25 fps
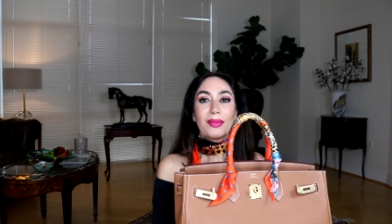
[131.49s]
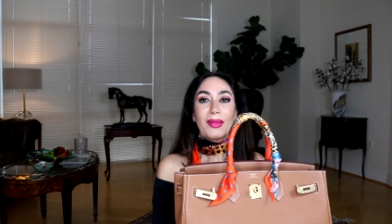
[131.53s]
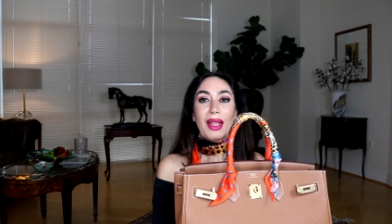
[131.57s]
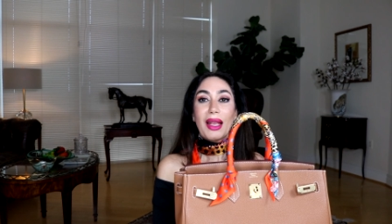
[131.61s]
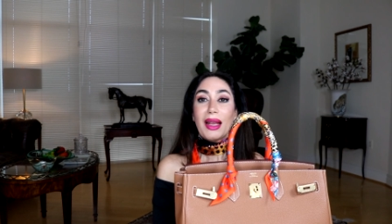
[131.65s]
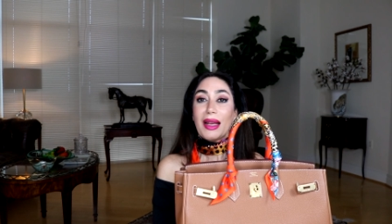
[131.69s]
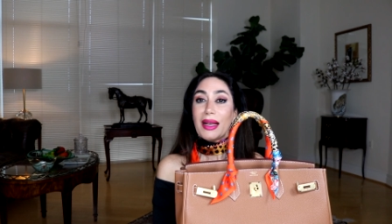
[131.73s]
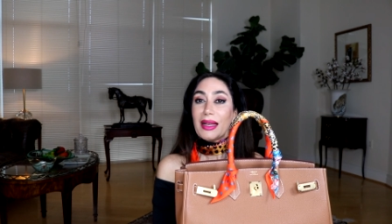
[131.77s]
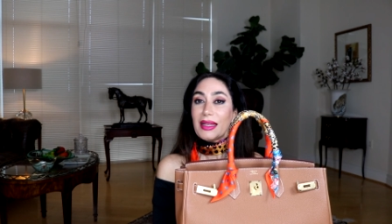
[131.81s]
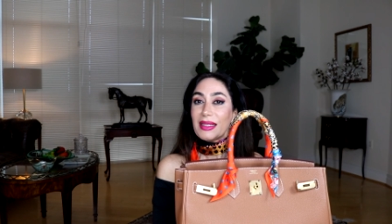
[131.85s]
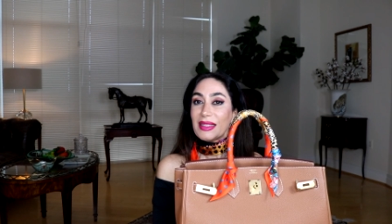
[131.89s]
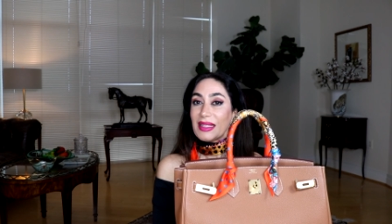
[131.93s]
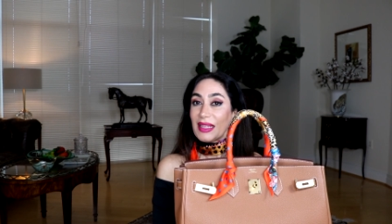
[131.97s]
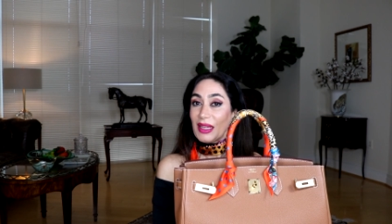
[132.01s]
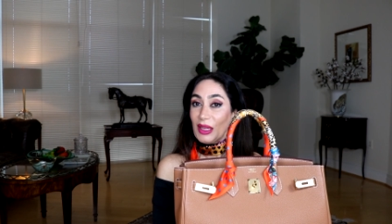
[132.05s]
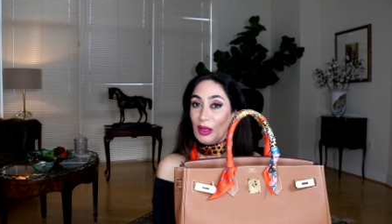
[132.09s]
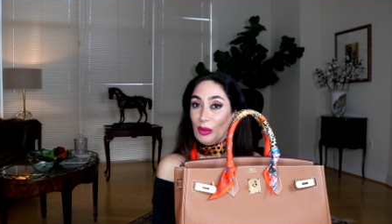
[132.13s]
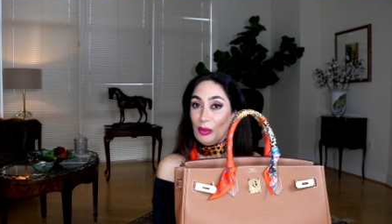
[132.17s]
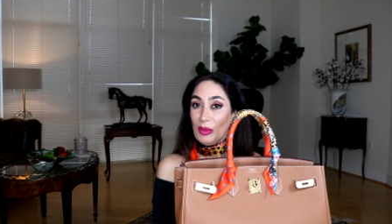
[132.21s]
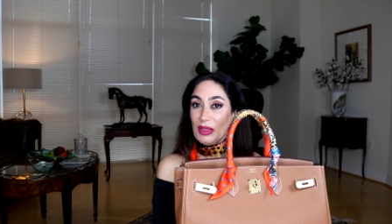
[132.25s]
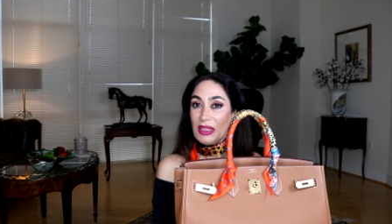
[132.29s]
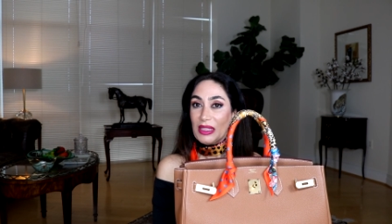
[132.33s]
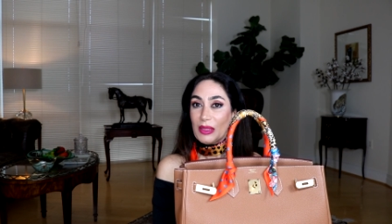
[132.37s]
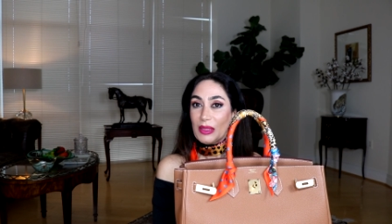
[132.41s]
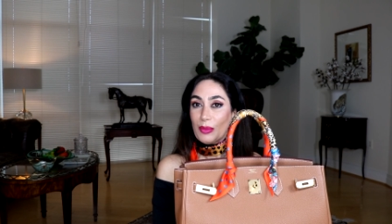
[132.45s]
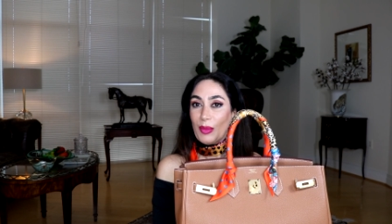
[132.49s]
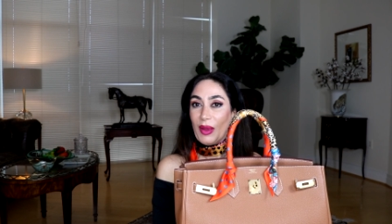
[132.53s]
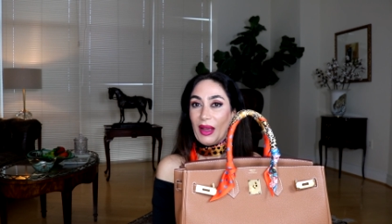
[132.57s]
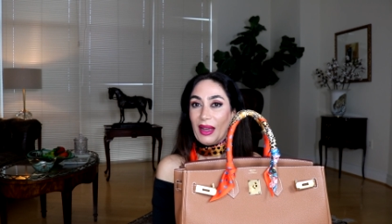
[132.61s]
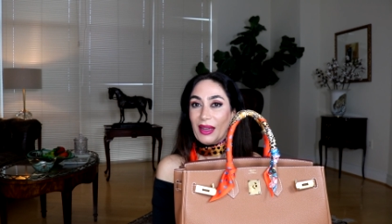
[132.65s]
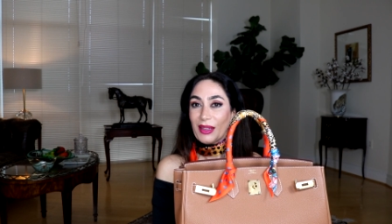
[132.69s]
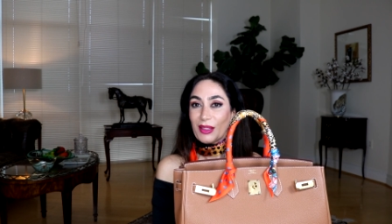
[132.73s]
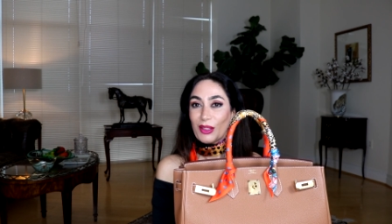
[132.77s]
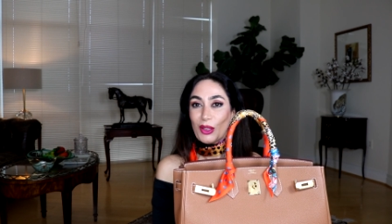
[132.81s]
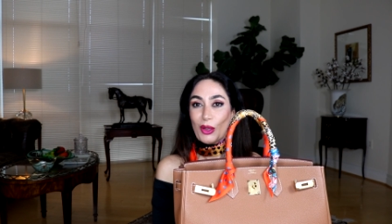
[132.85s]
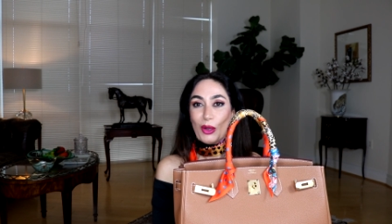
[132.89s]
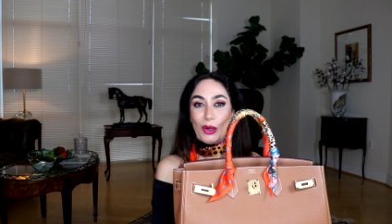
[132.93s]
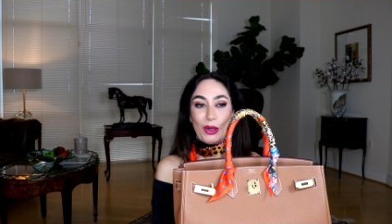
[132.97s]
As Hermes
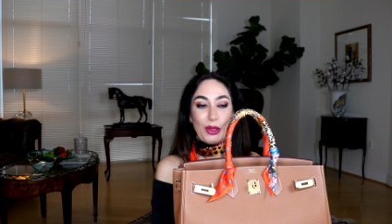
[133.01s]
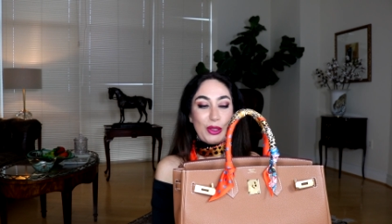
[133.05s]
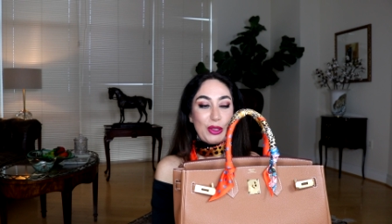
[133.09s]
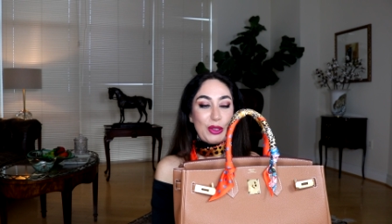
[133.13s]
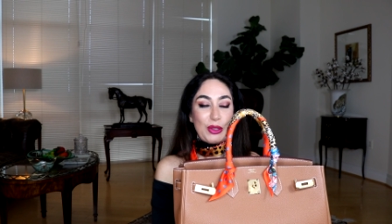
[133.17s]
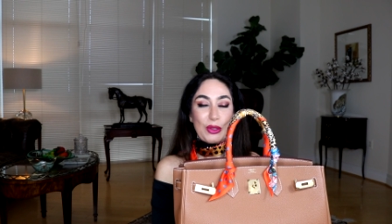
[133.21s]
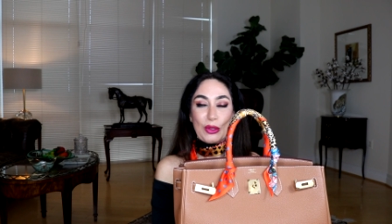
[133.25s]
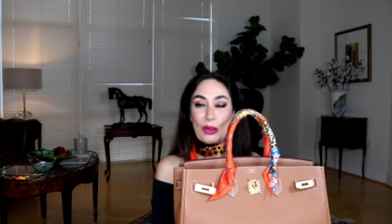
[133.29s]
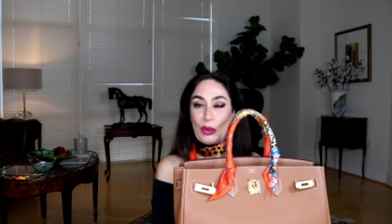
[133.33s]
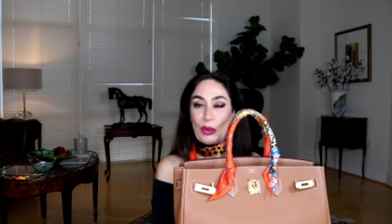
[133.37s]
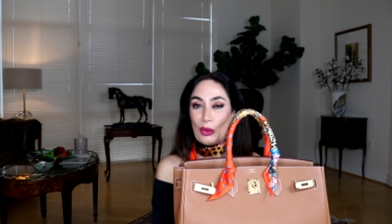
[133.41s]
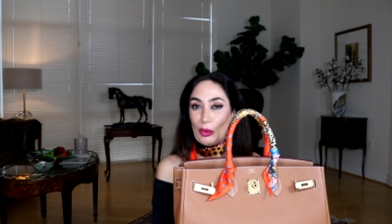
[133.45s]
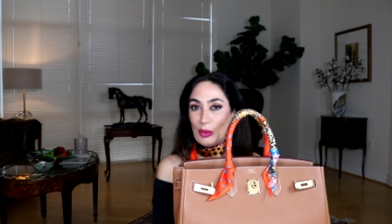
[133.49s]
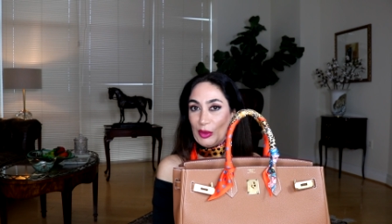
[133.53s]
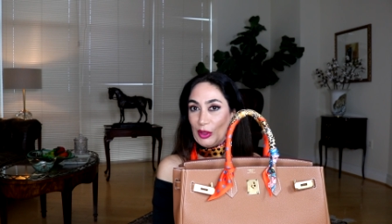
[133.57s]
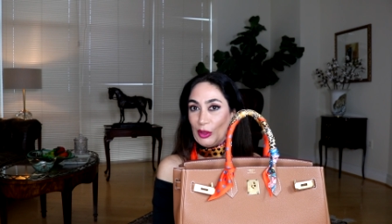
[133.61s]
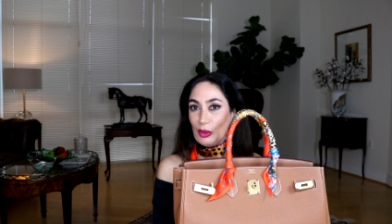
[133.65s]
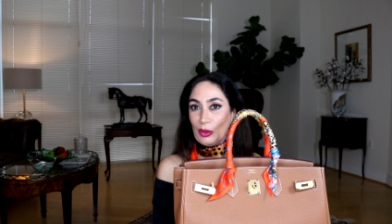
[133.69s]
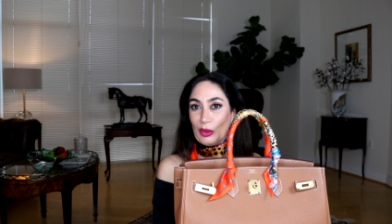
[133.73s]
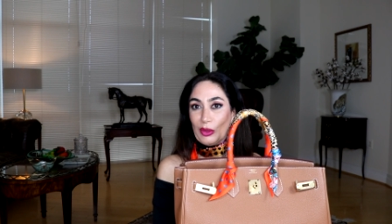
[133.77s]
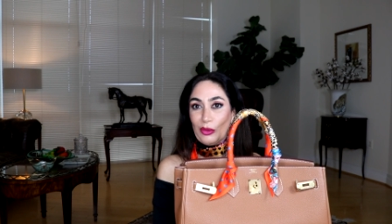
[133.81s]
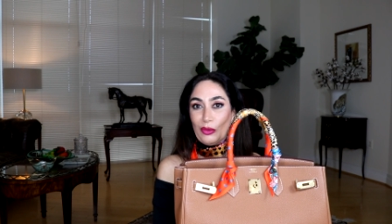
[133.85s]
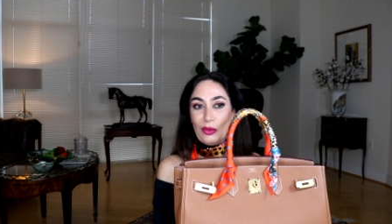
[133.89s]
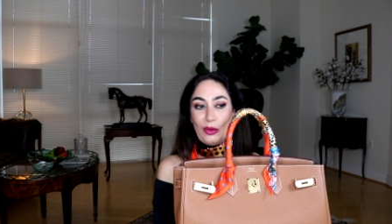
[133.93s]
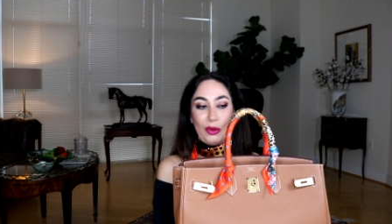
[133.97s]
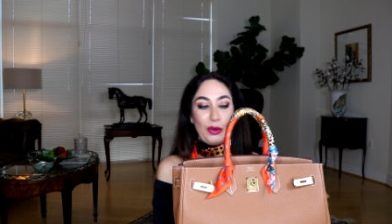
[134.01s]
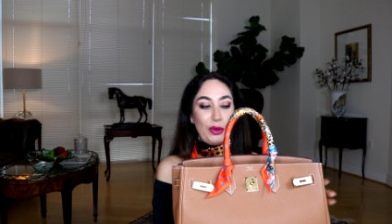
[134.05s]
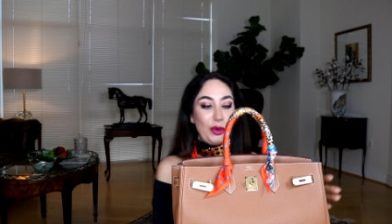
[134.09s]
bags are so beautiful,